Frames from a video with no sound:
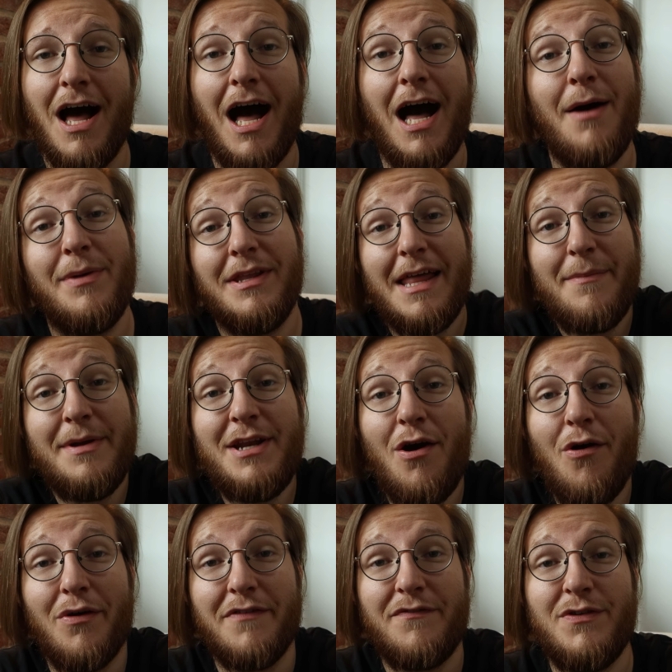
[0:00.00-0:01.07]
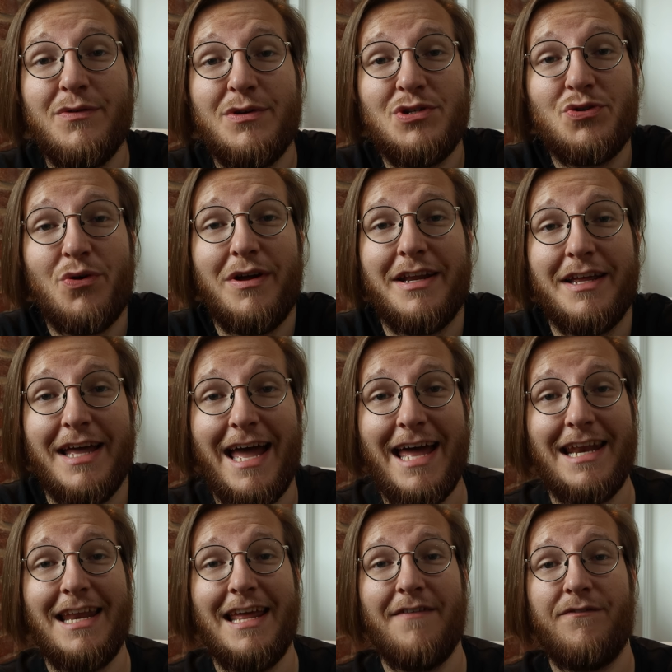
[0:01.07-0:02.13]
But let me know if you enjoyed it
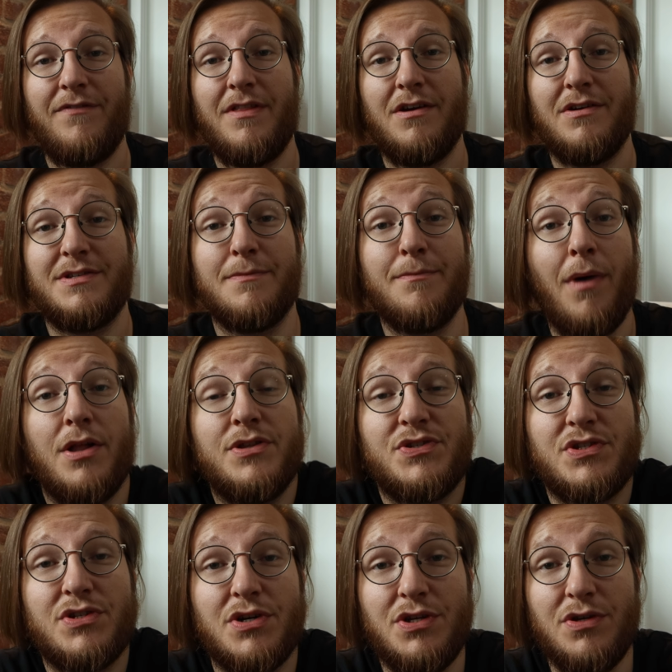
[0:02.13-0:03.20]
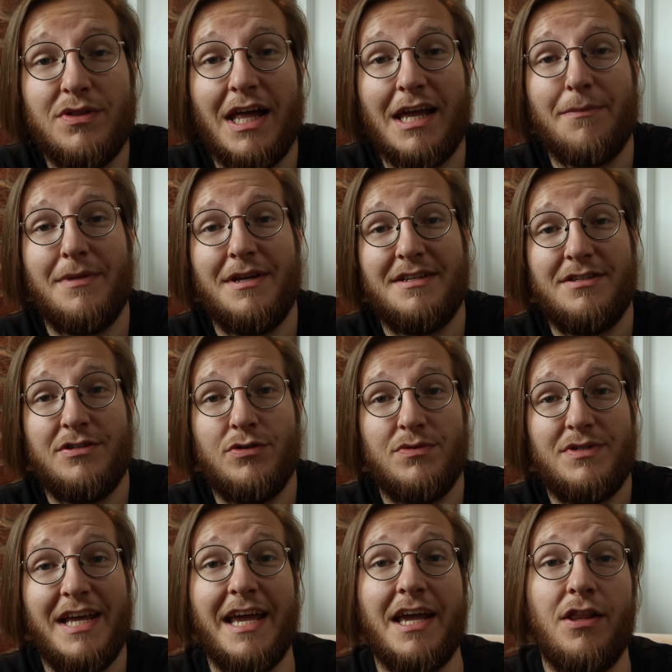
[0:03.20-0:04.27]
and if there's a monster you'd like me to
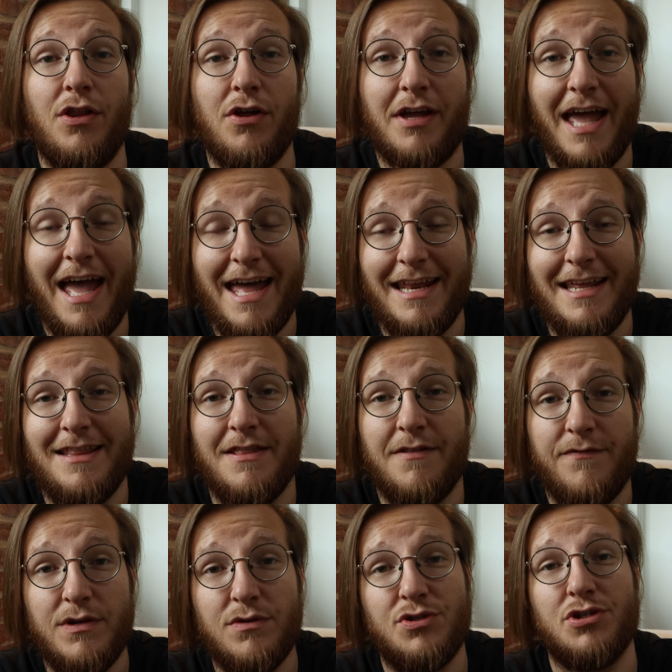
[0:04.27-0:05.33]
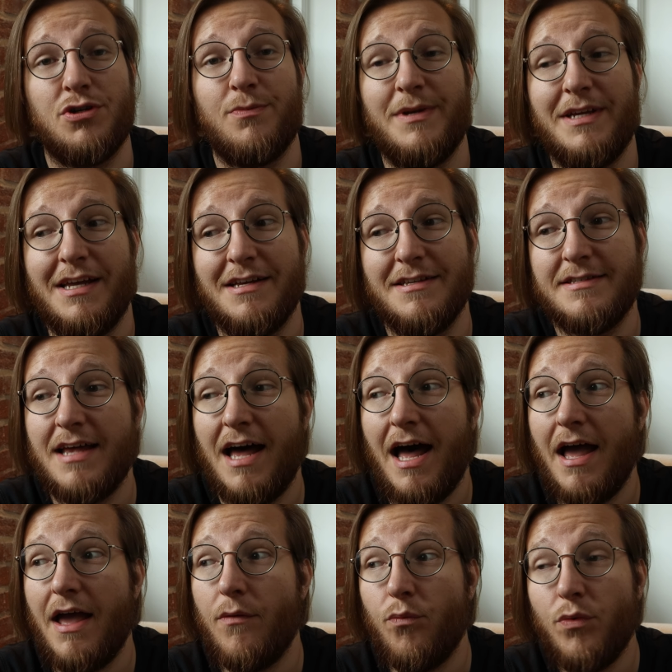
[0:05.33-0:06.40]
take a look at in the future, because
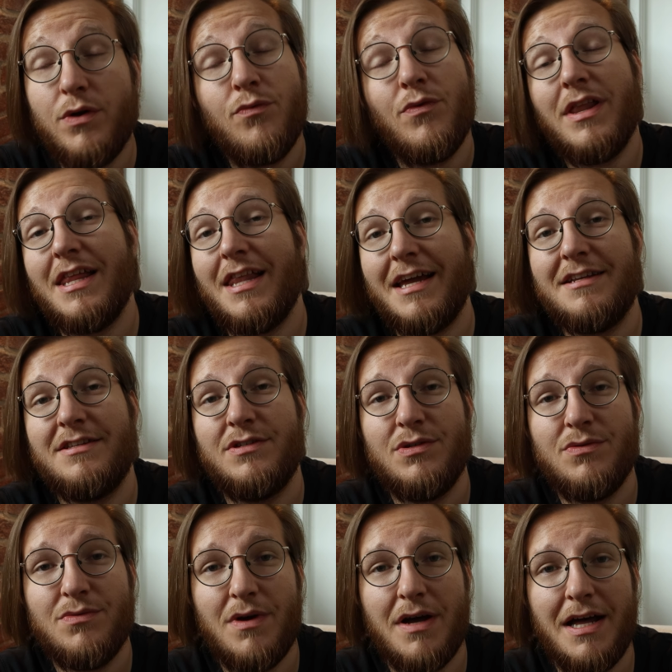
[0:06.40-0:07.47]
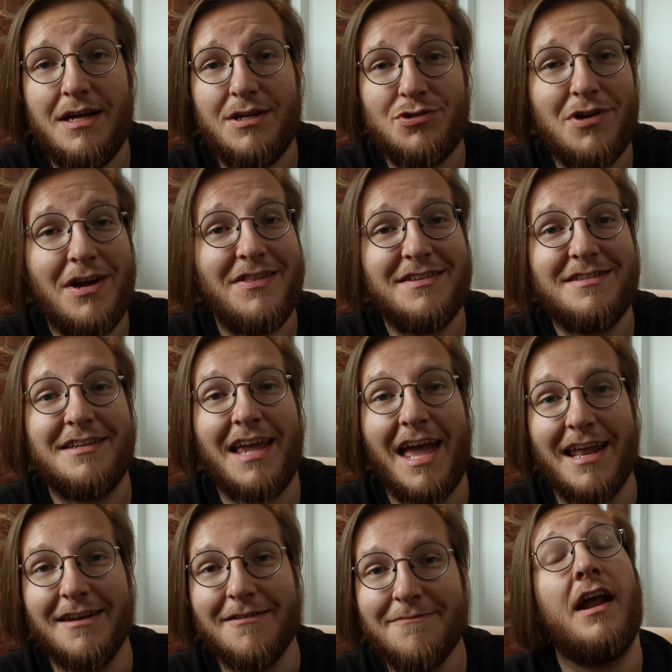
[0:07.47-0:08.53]
I would really like to try this
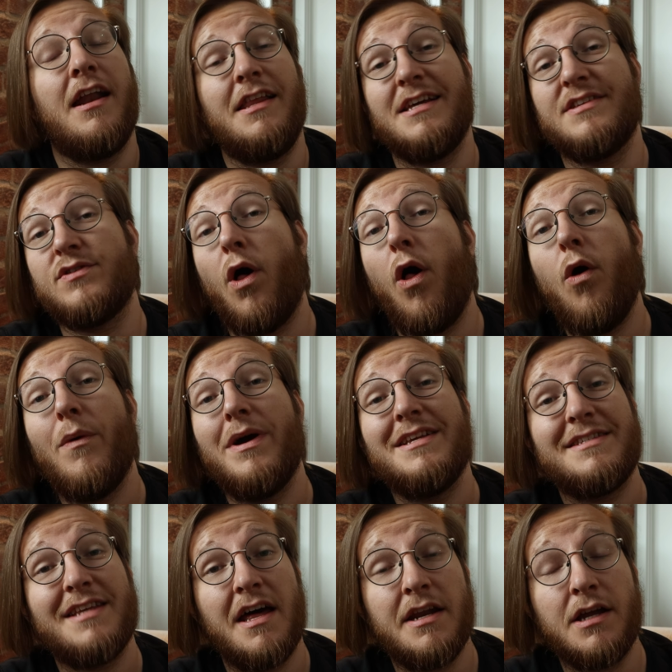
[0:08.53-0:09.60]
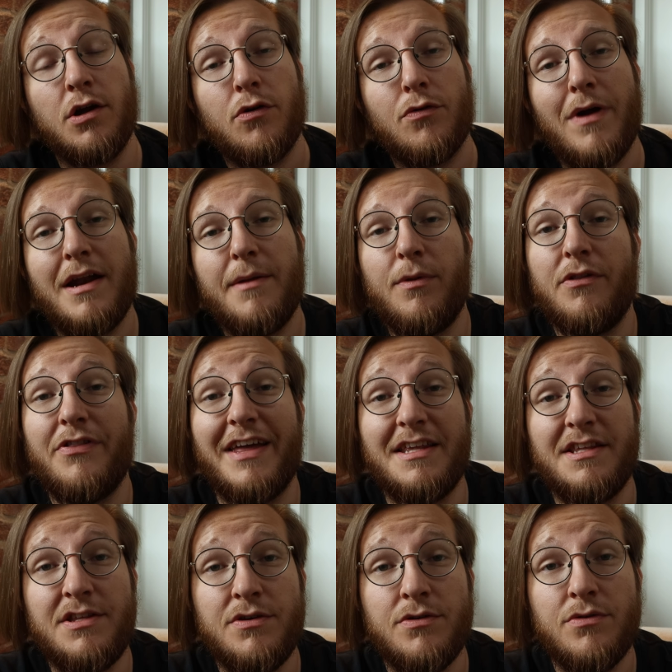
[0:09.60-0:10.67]
again. Finally, as always, an incredible
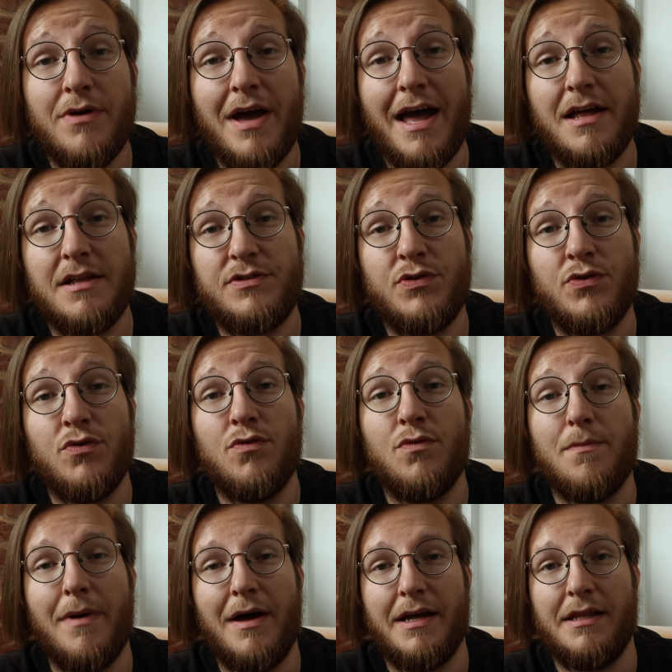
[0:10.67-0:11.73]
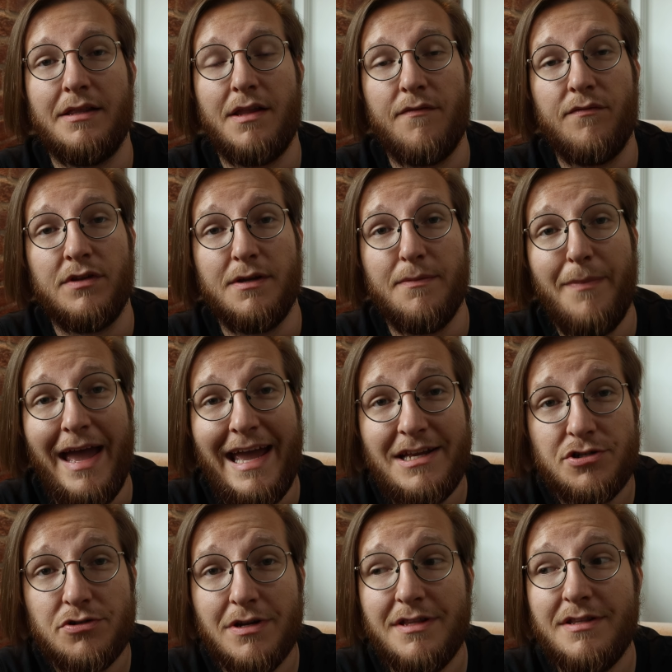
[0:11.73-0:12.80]
thank you to my lovely
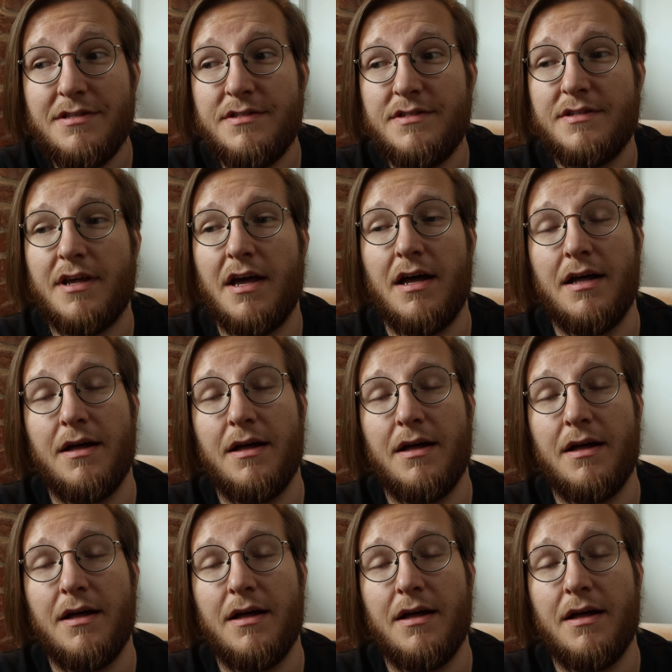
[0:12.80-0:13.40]
patrons.